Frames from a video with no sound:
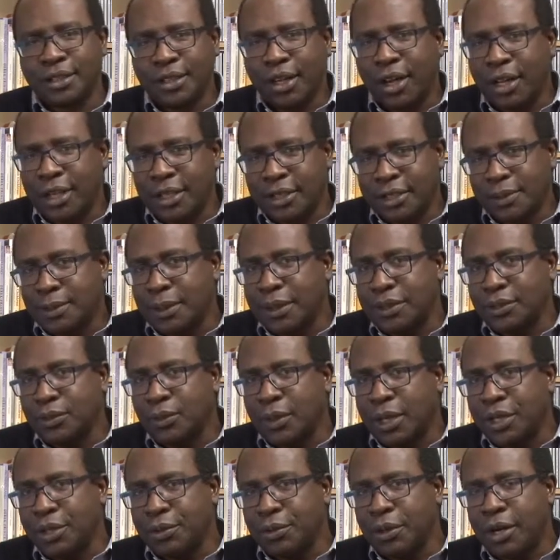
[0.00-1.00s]
depending on
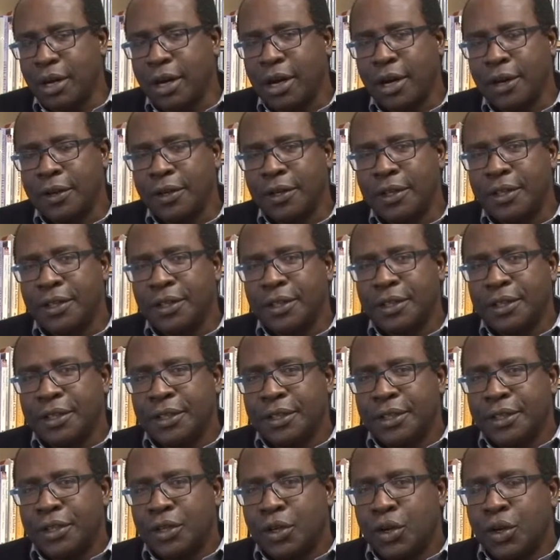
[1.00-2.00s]
where you are,
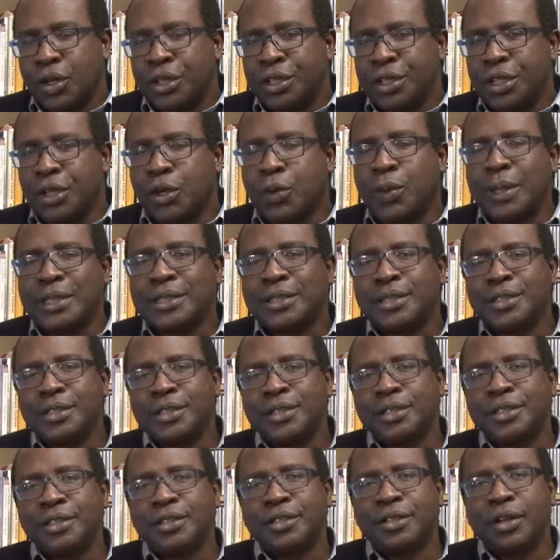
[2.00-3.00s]
the
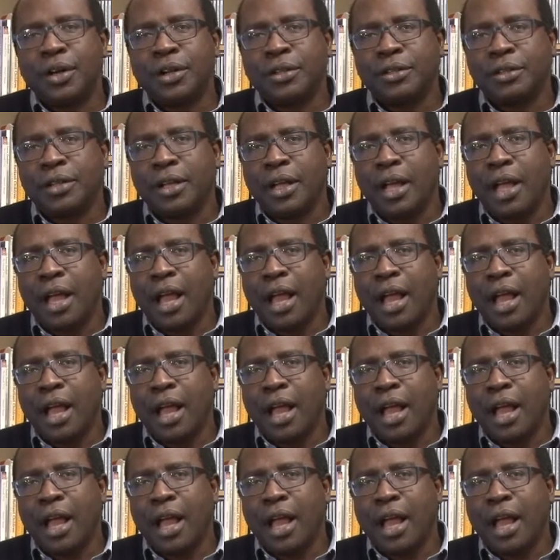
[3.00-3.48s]
question is not